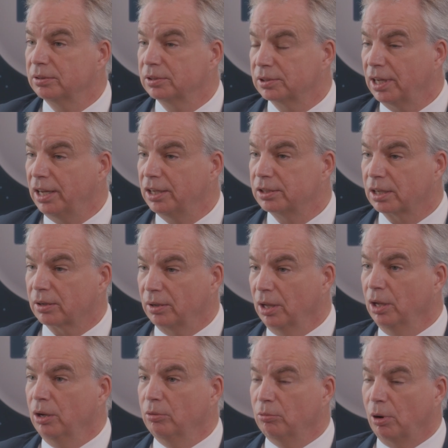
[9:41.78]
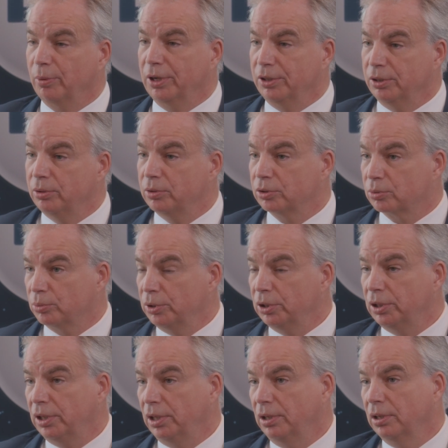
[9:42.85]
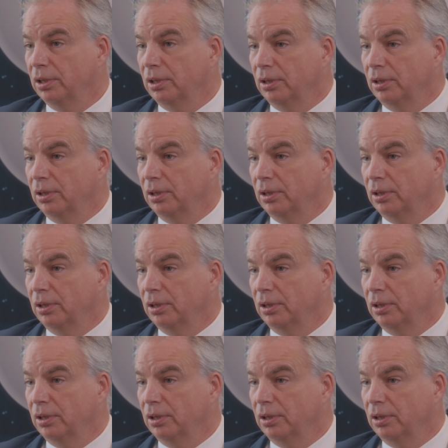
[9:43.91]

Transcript: stage. Like, what we do is really